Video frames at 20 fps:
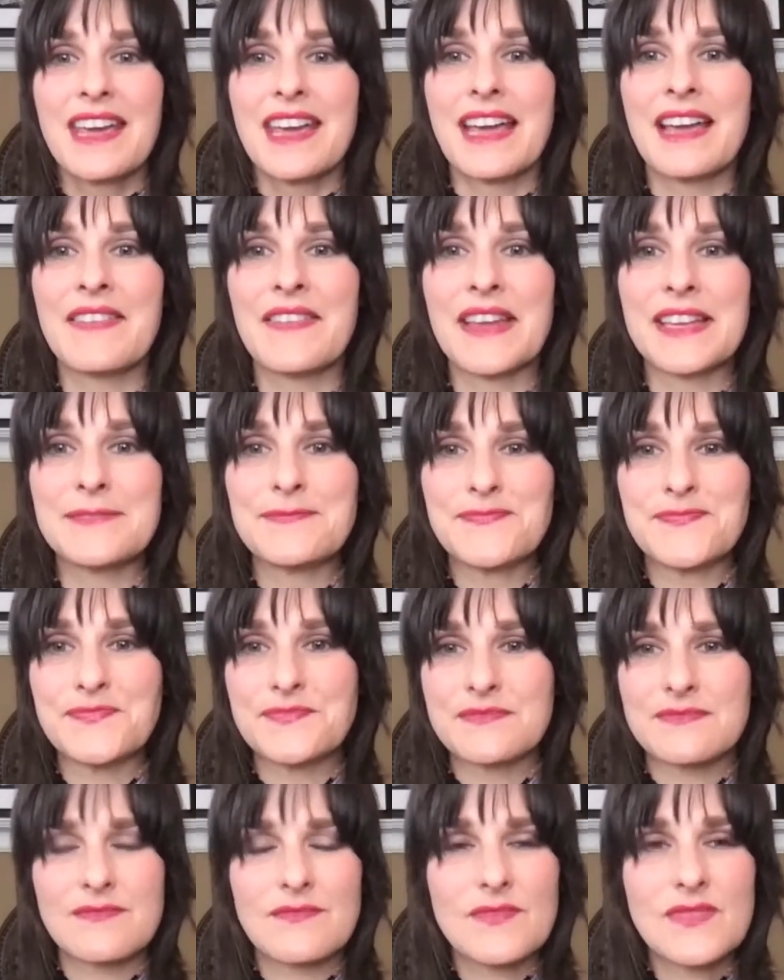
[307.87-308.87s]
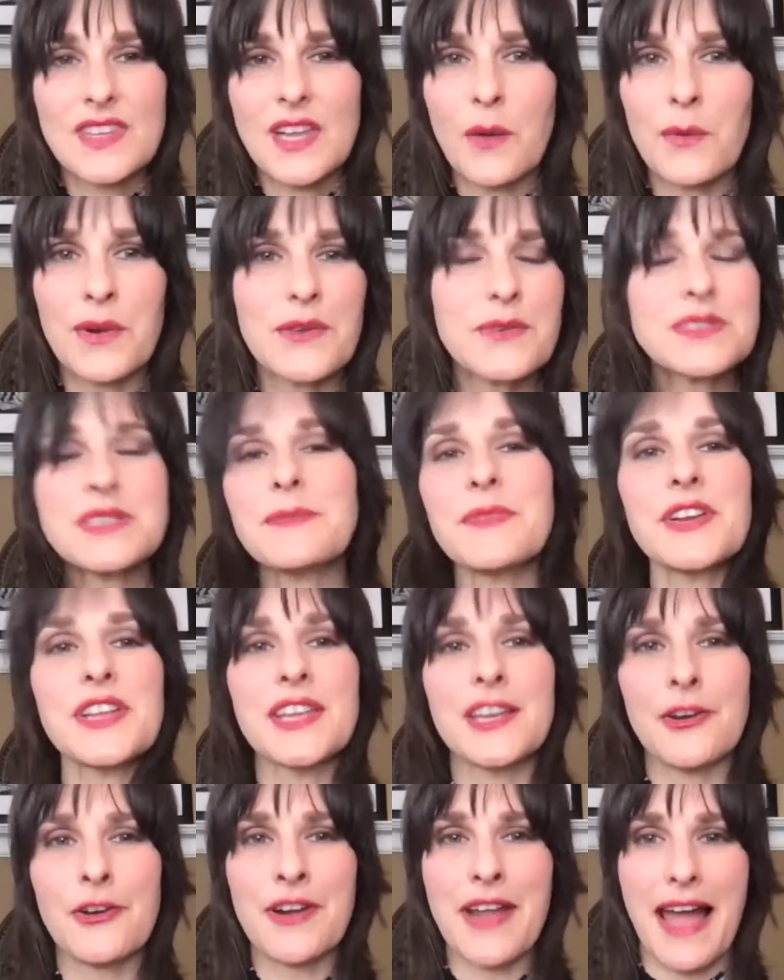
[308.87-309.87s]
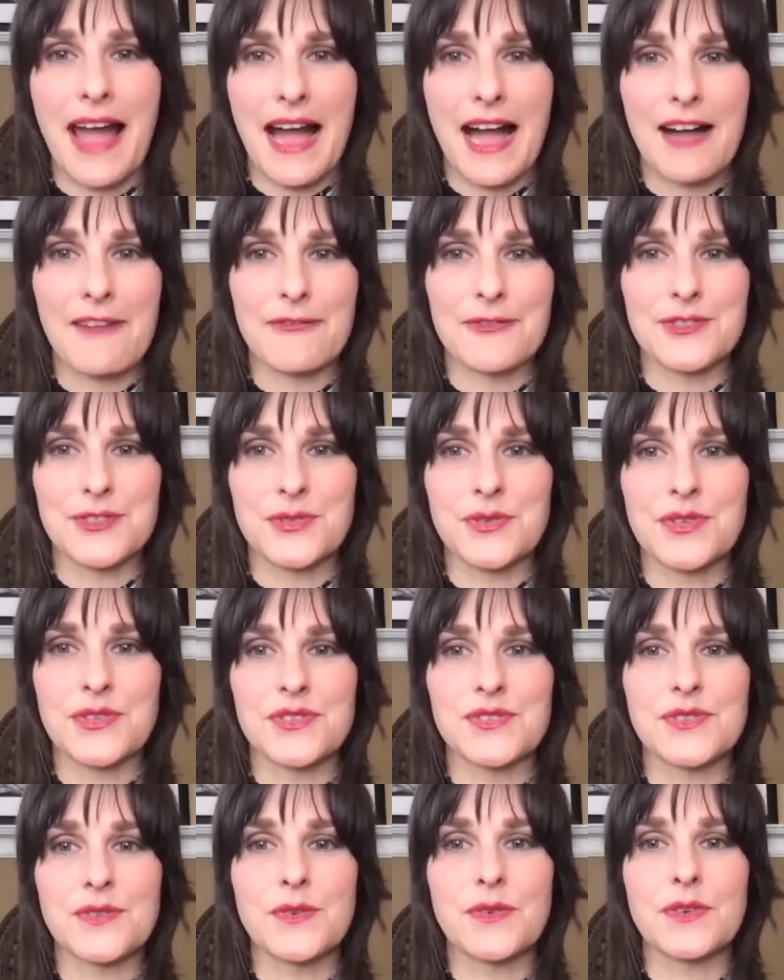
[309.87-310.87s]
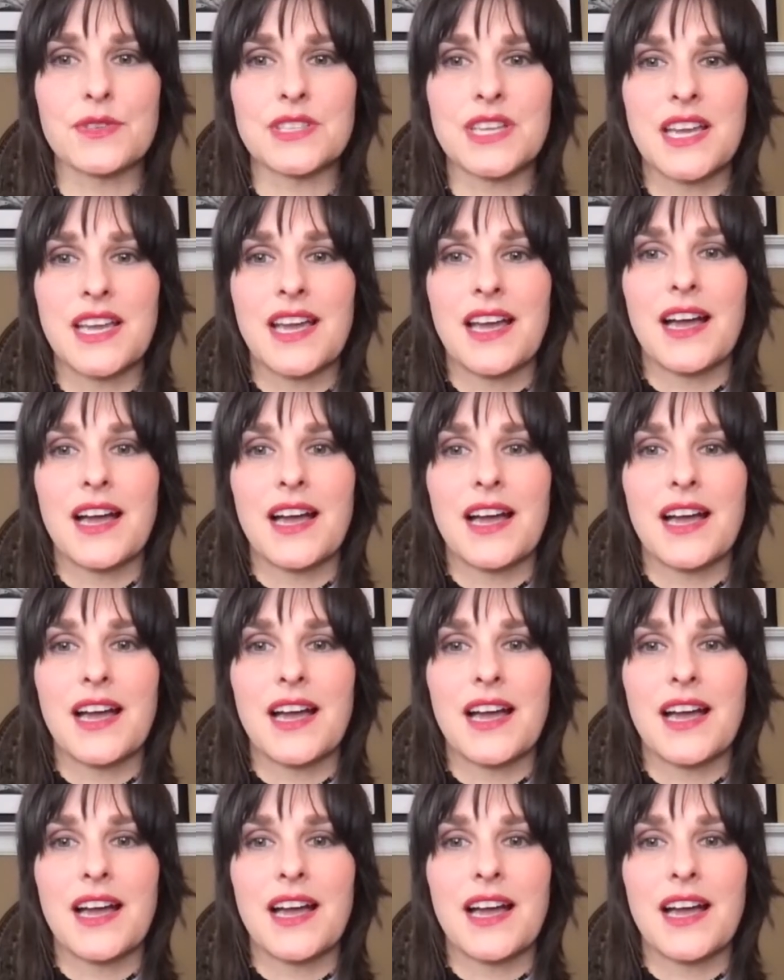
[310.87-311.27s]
And then when he was about a year and a half or 2 years old,